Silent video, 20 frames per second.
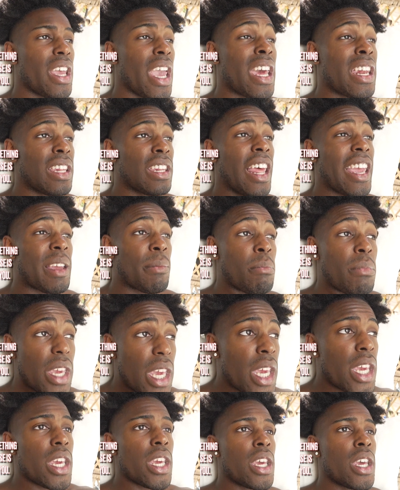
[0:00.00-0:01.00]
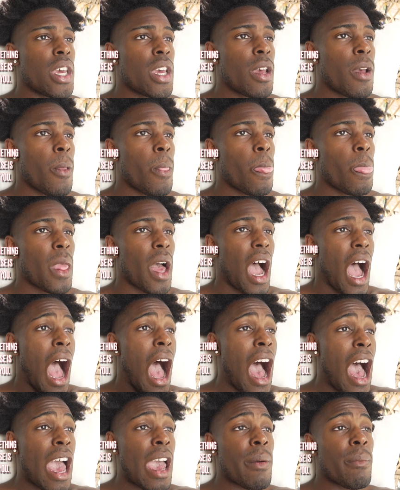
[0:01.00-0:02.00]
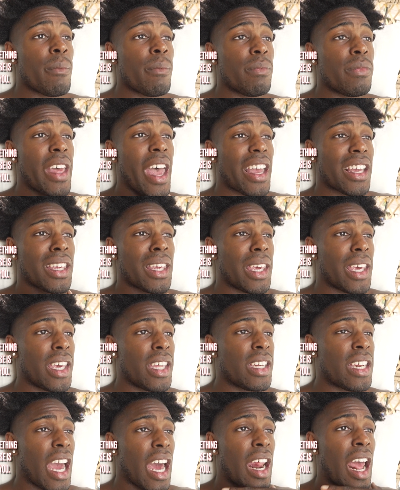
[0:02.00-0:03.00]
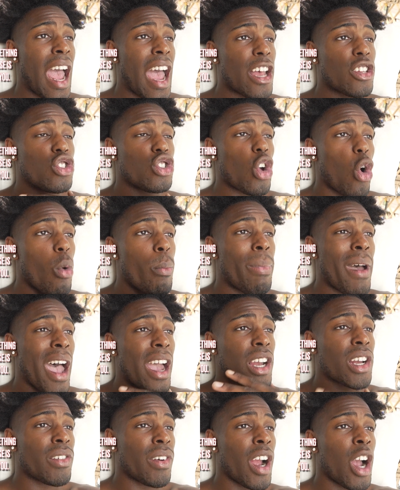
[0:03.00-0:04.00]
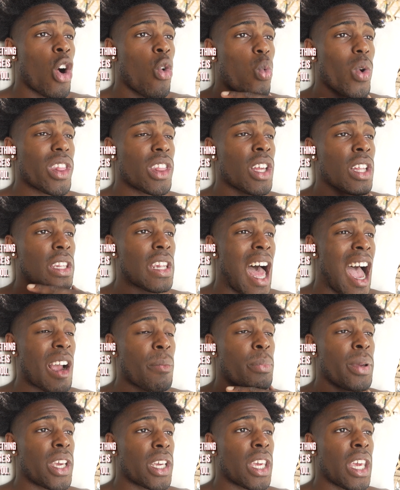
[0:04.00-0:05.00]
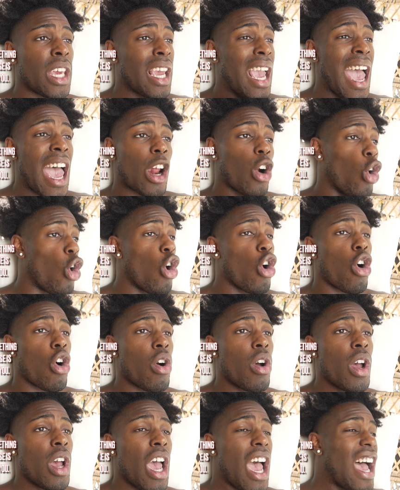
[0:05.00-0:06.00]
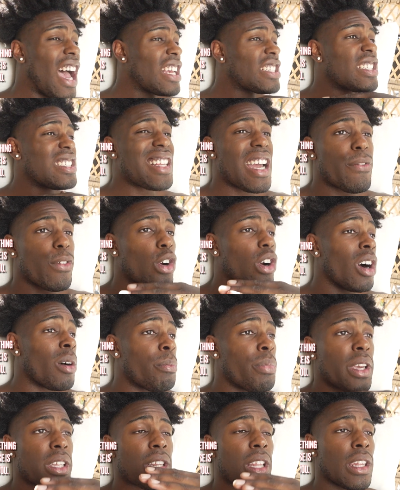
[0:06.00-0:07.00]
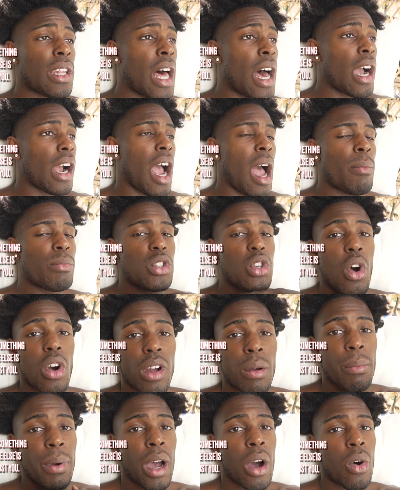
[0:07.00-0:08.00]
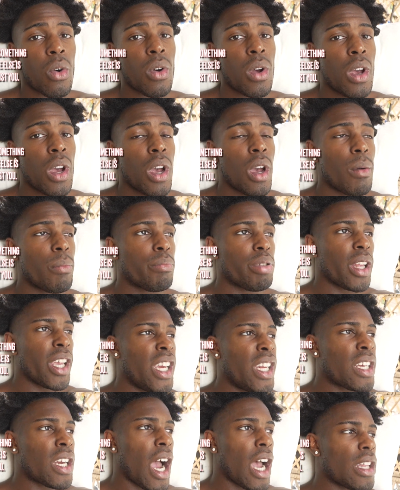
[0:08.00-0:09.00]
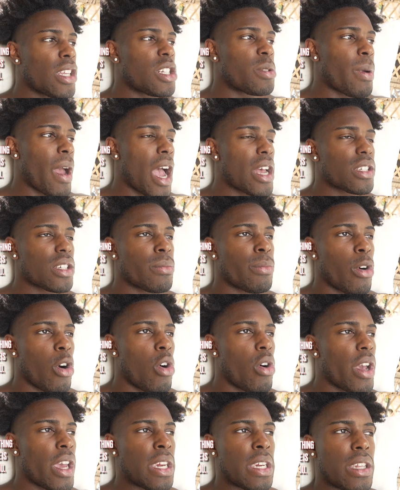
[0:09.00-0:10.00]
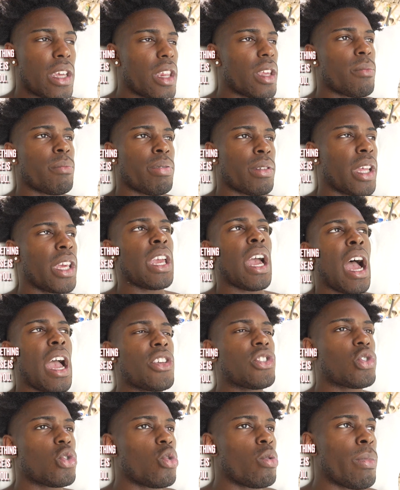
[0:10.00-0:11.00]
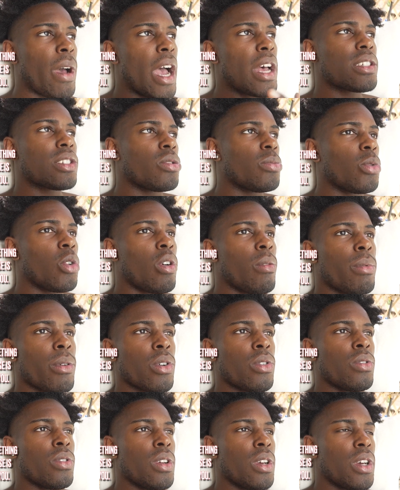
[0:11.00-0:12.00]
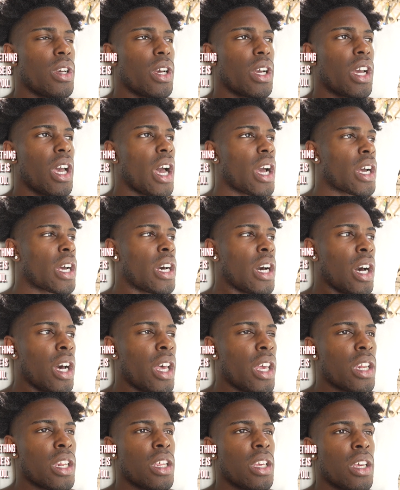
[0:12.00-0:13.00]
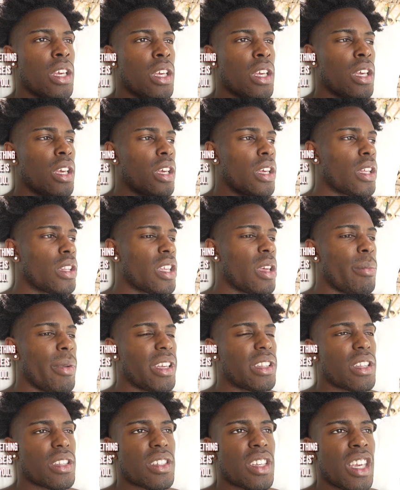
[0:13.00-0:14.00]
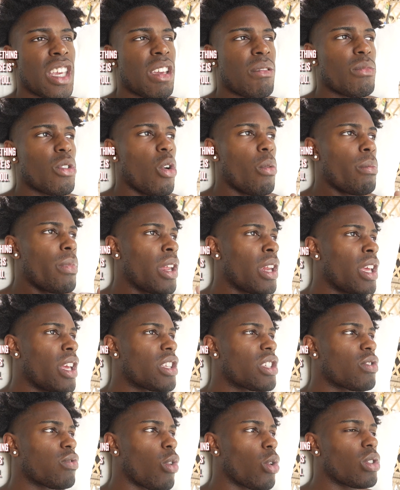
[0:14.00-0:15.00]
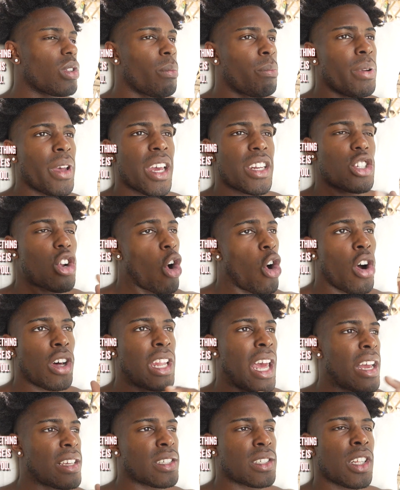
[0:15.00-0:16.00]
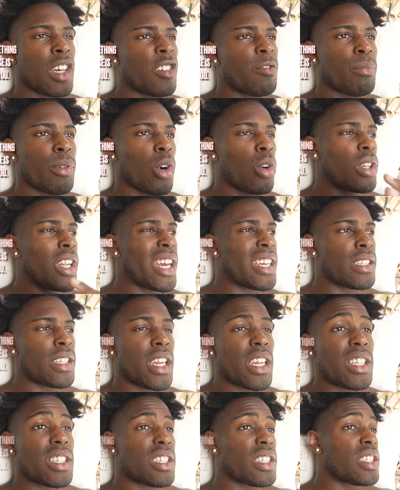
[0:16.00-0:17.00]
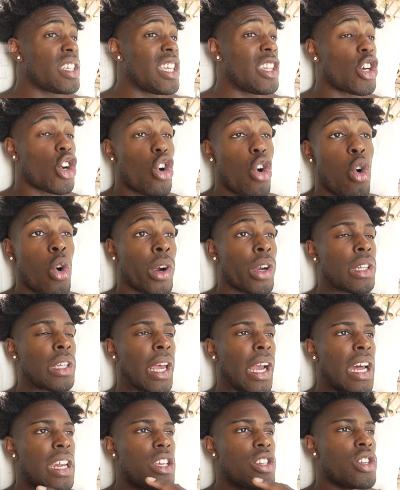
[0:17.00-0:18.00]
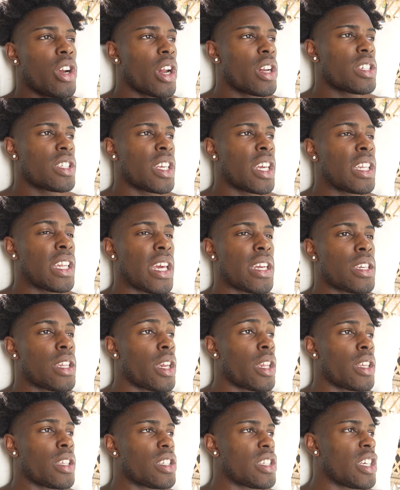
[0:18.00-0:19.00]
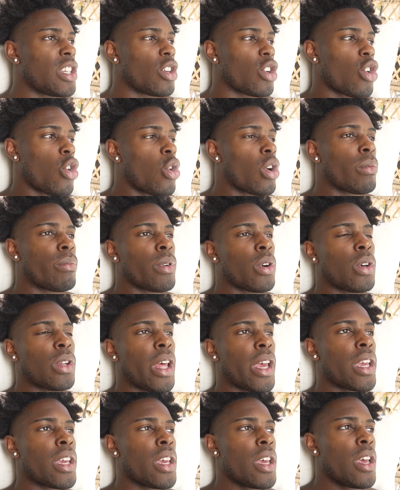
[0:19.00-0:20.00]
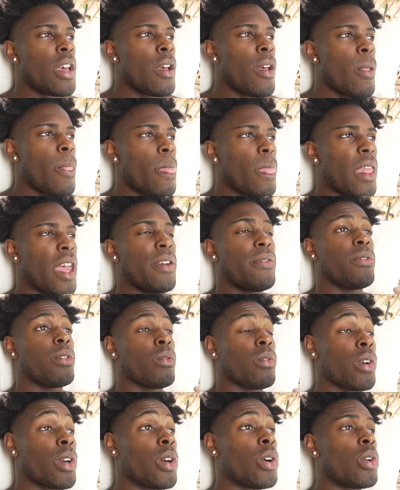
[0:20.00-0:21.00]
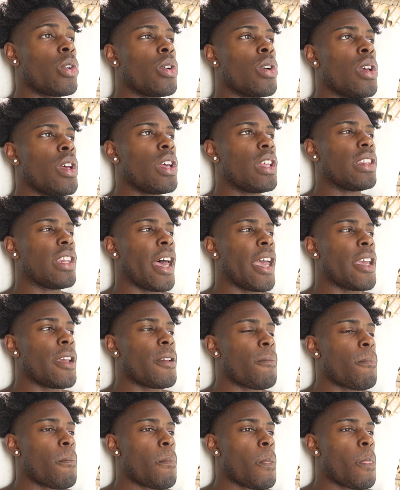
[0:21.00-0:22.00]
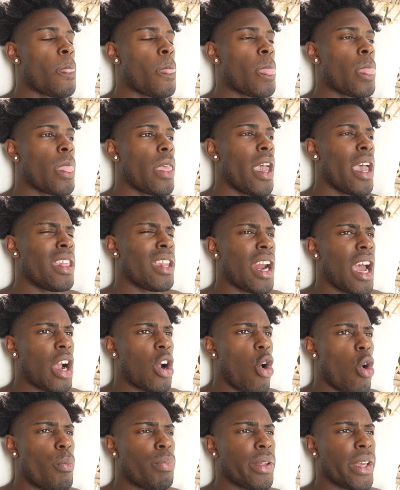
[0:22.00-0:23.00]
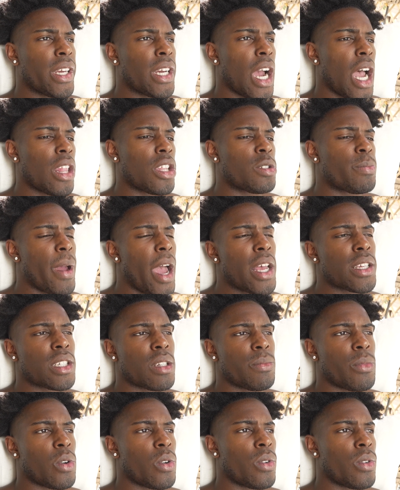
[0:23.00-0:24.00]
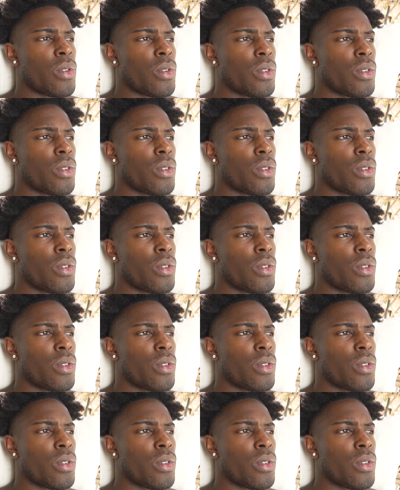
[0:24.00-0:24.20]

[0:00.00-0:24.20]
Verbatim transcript: And like me, I'm that kid that has no background with the lock picking at all. Has never unpicked the lock. I'm talking about played college basketball and didn't play high school basketball, bro. Got cut, didn't make the team, no minutes, rode the bench, all that stuff, bro. Like didn't see the court. Like I need you to understand, like didn't see the court, bro. Like, like for real. Like, and then I go play college basketball.